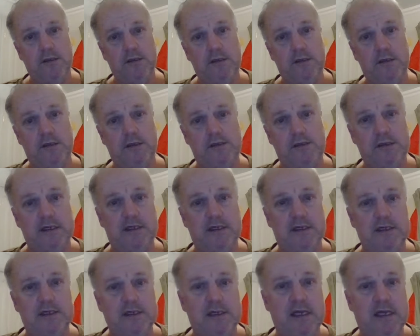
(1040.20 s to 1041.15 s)
that
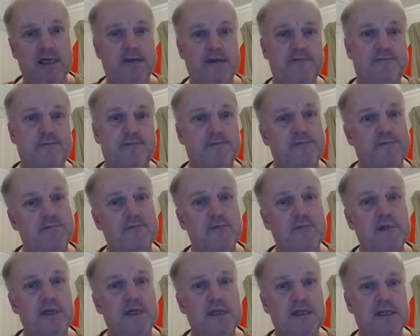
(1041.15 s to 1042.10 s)
they have,
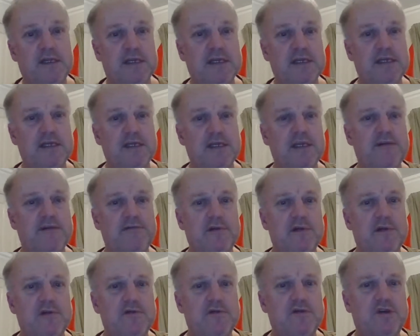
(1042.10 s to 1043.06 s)
and they only have a
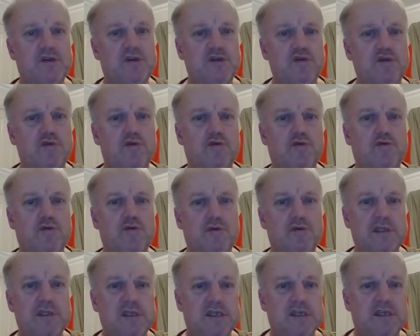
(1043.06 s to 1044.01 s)
little stool,
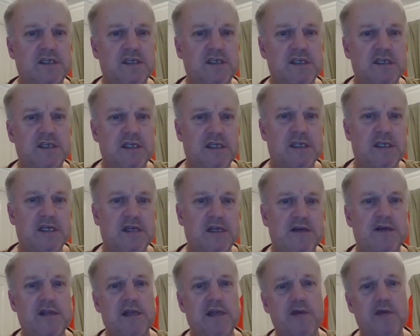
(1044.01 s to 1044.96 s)
and they sit there
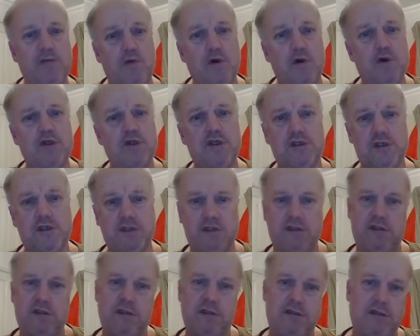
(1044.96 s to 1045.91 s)
and they wash
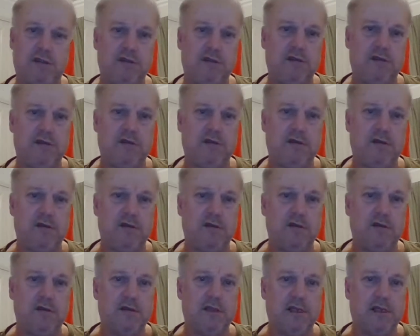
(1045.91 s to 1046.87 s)

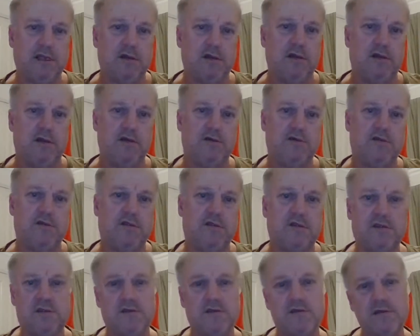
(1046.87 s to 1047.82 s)
their clothes.
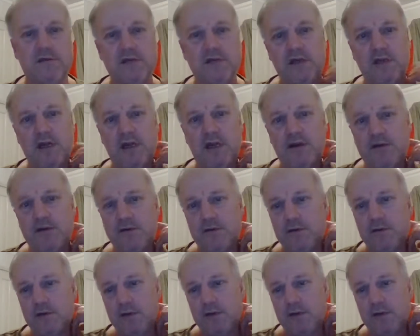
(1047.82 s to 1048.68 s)
You know,